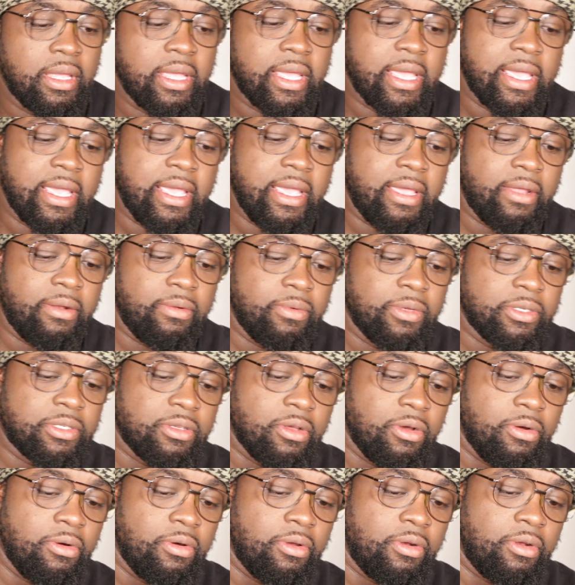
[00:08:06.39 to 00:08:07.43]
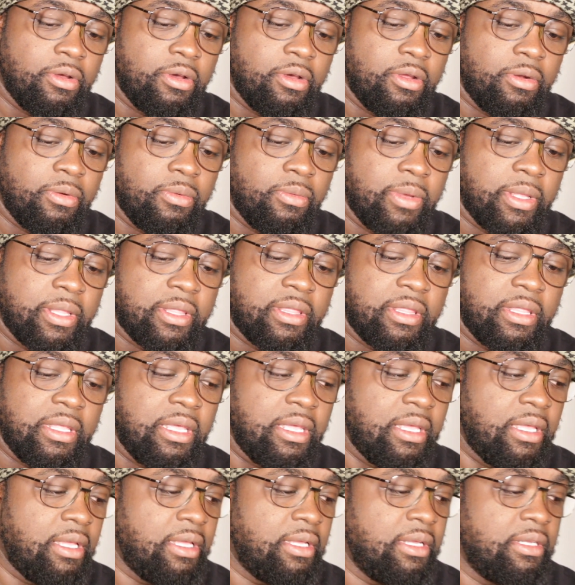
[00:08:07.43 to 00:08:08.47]
and what's going on with
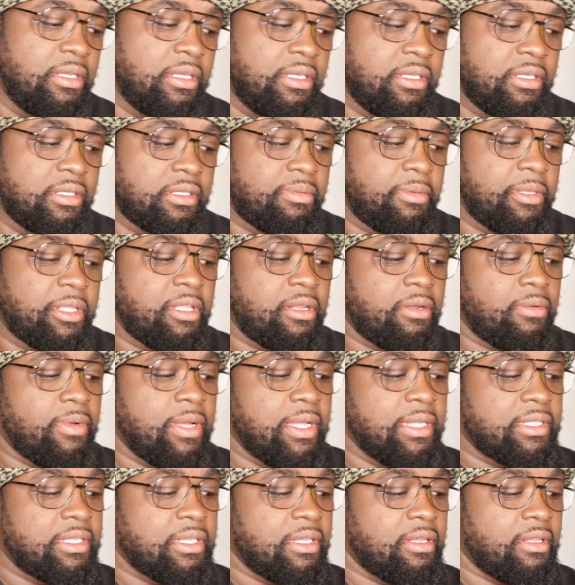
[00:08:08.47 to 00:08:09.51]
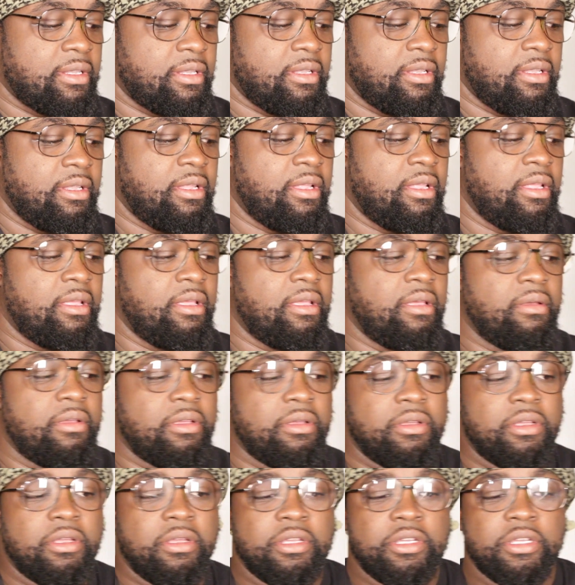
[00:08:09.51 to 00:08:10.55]
the Smith & Wesson
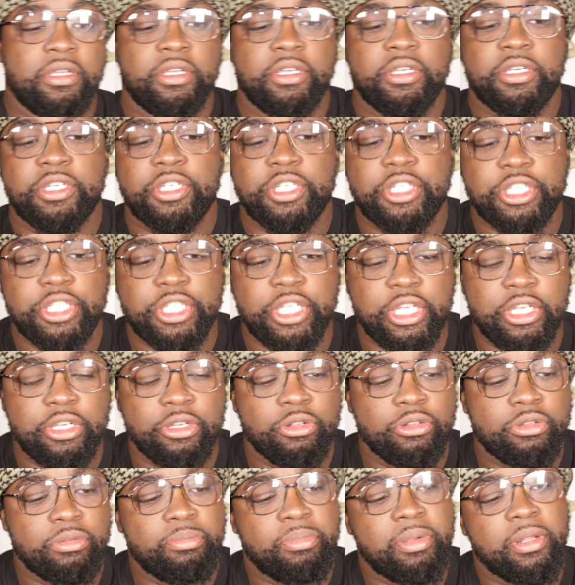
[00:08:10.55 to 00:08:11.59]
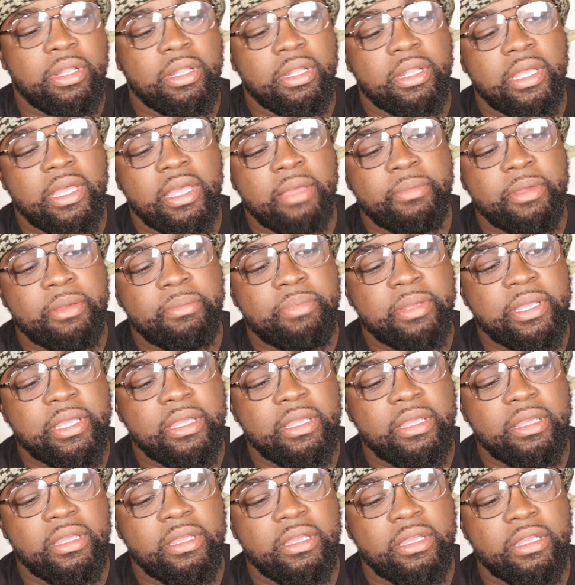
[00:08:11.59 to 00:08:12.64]
Shield
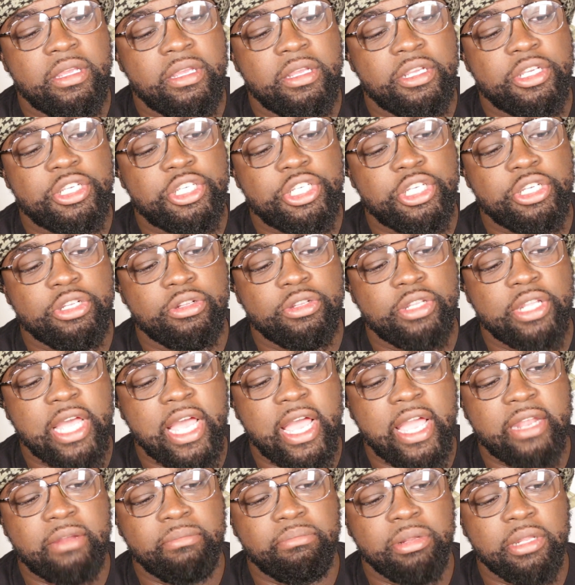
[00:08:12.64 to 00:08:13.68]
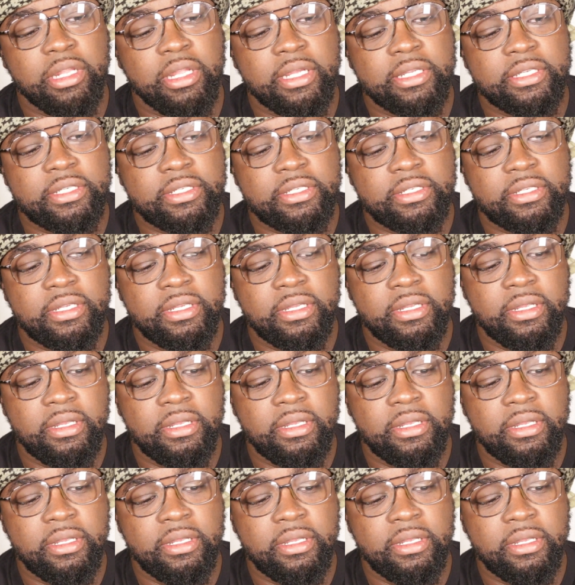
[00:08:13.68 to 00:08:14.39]
M&P Shield 9 Plus.